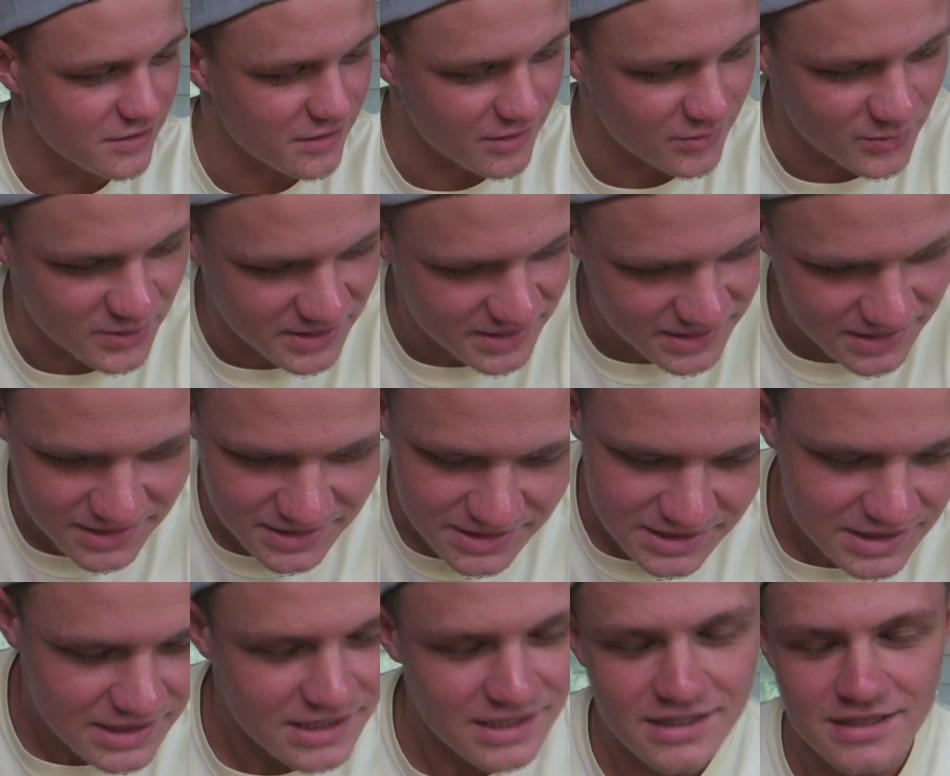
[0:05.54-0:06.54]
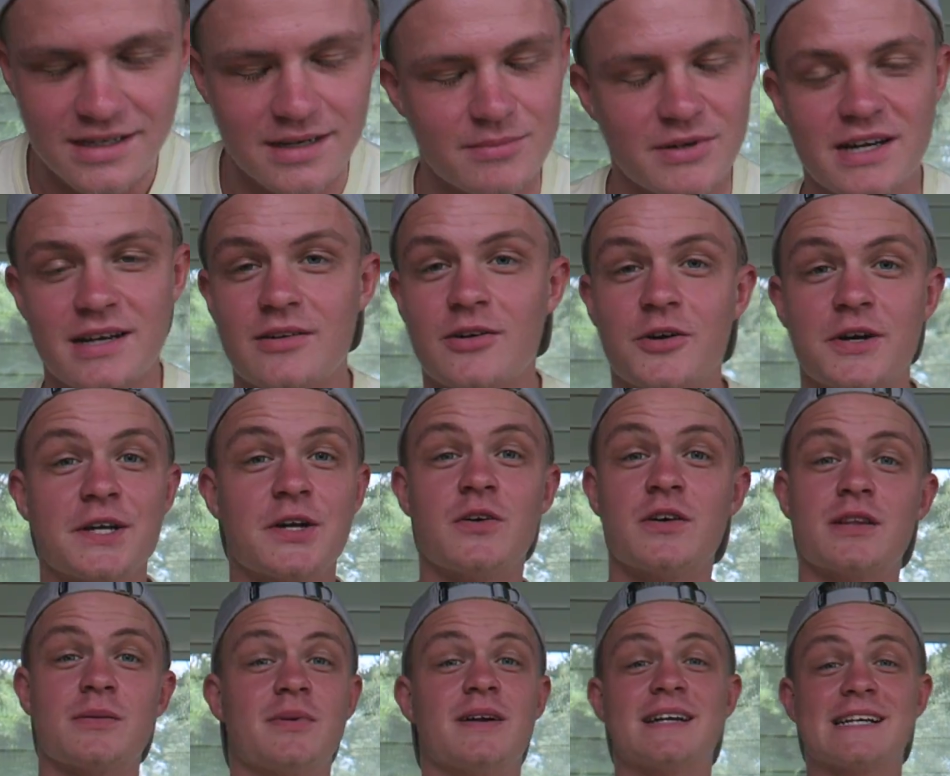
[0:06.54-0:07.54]
so I mean, I'm kind of already
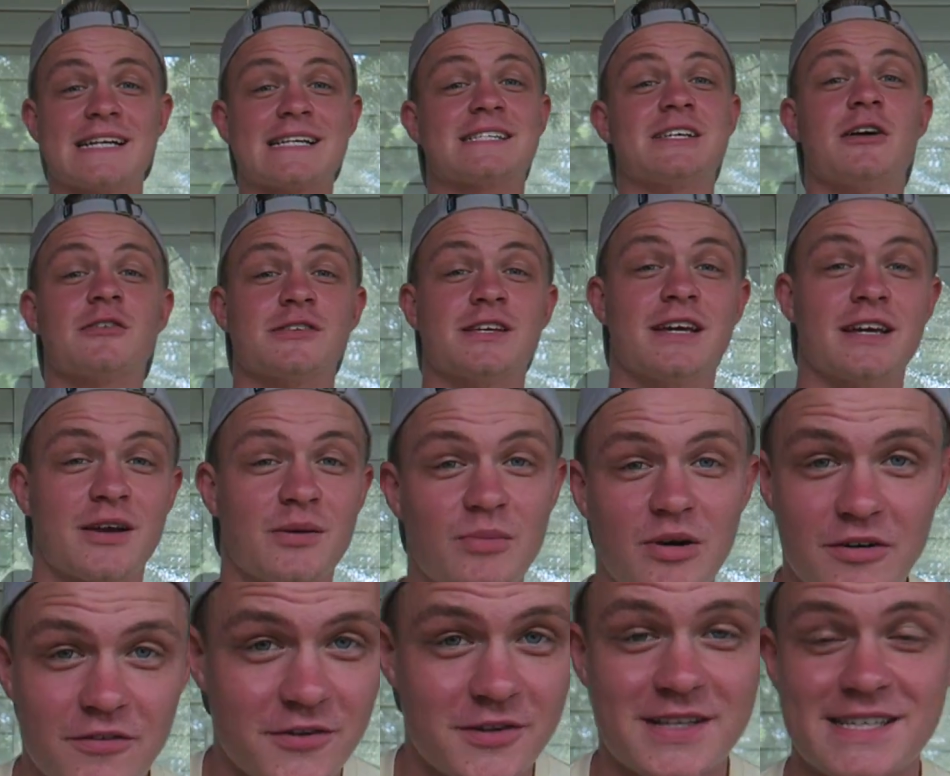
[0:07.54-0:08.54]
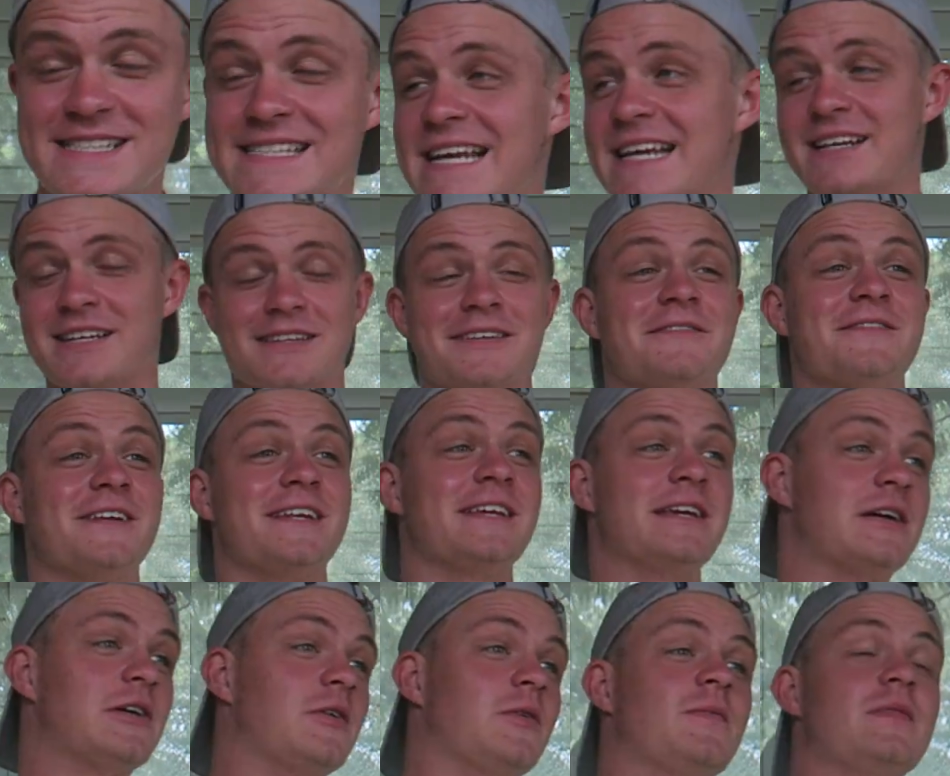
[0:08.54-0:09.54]
going there, but I guess I'll take them off for the sake of the
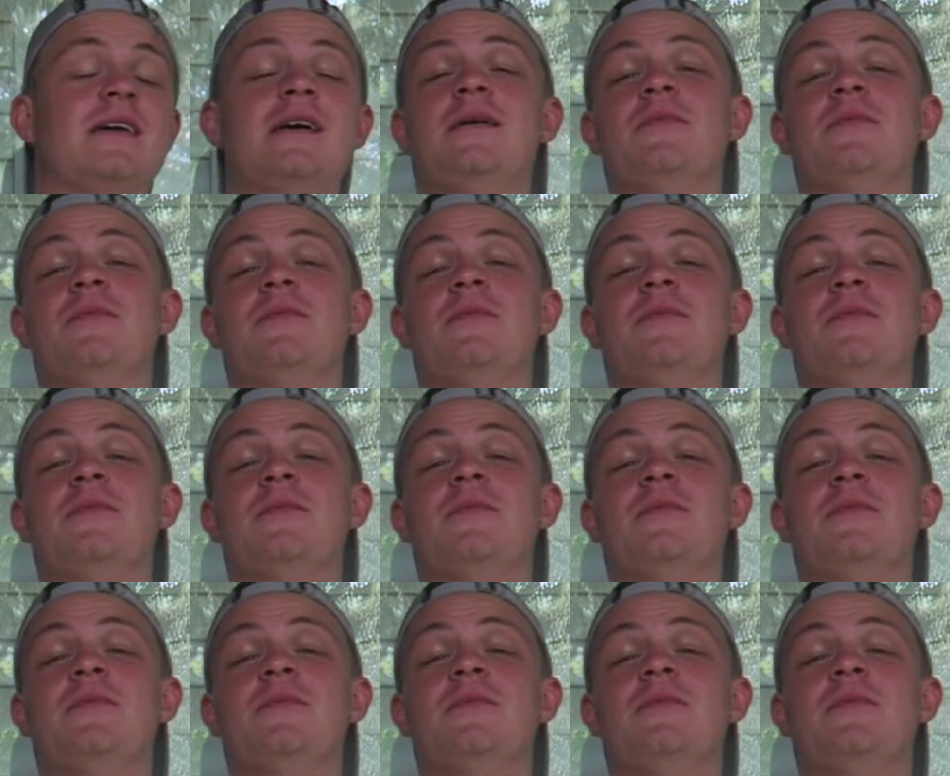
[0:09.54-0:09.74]
video.